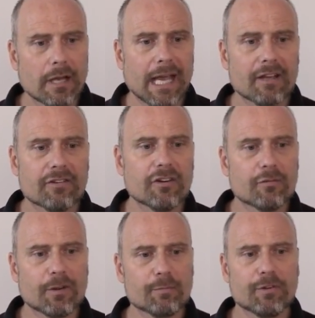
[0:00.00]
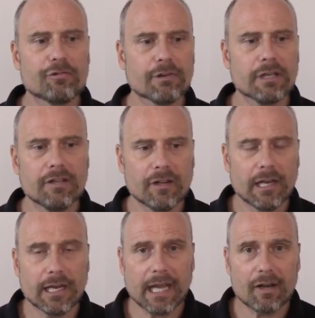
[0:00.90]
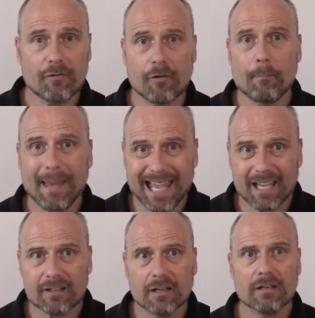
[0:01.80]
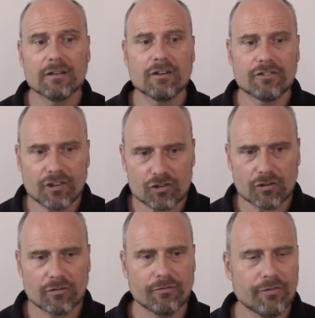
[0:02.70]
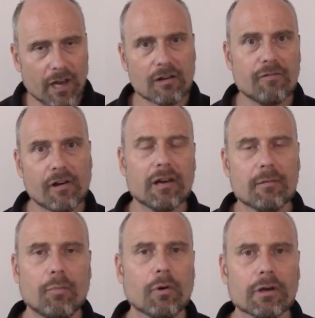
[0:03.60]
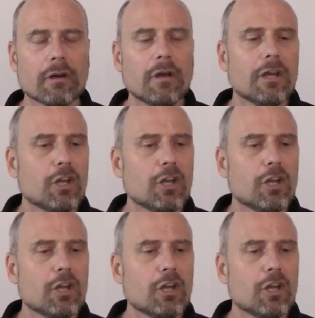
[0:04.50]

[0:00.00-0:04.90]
Accidents must be strictly delineated from bad decisions. Very, very important.